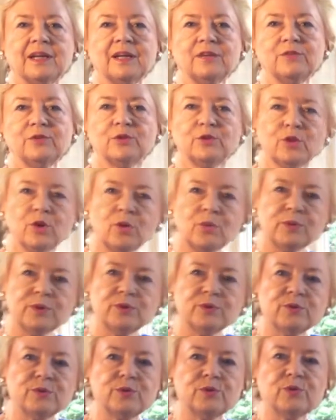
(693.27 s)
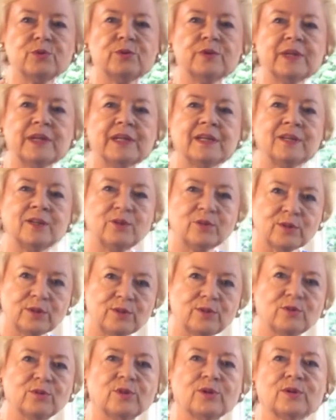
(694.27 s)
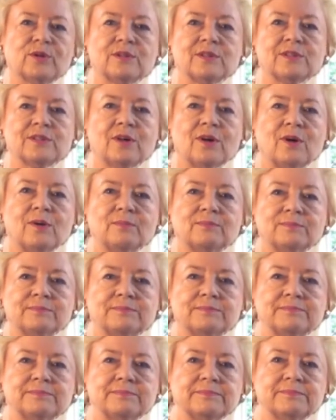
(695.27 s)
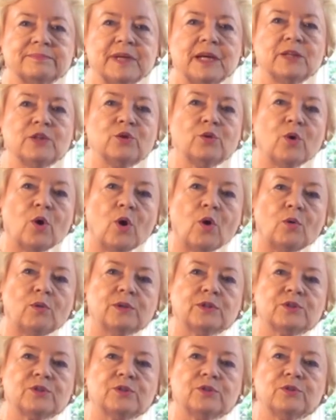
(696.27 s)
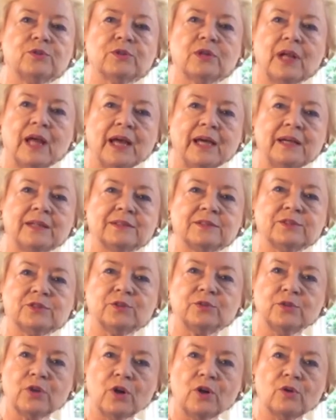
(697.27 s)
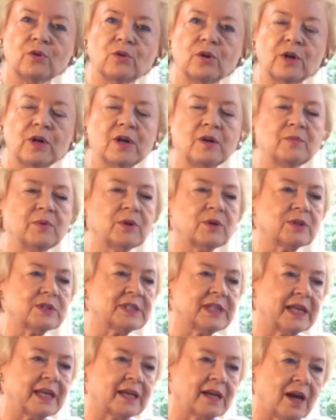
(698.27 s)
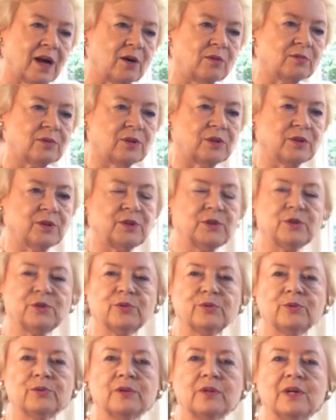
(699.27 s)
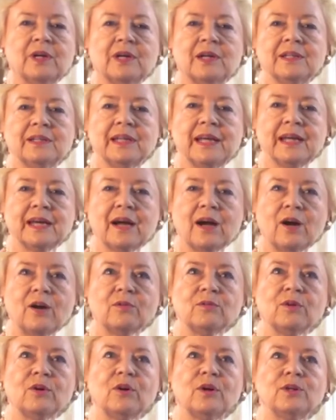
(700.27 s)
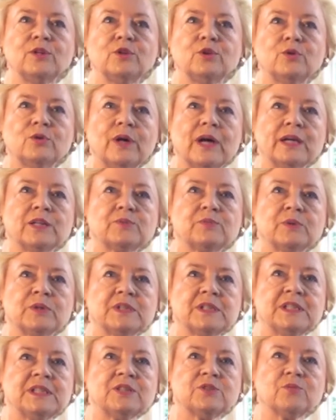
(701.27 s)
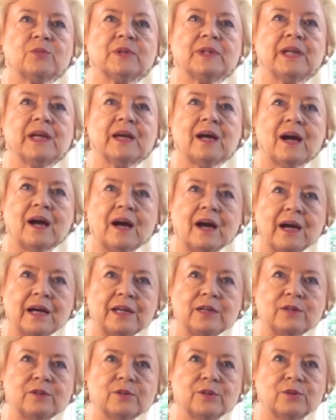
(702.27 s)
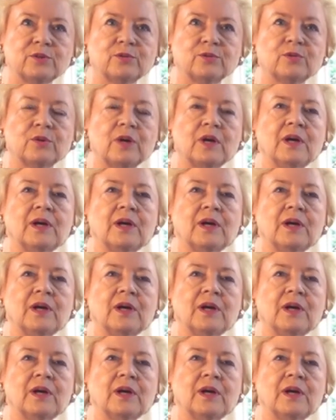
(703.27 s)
If you know what you're doing, you can do a good job. And you owe it to your clients to know, because they count on you. They count on your expertise when they hire you.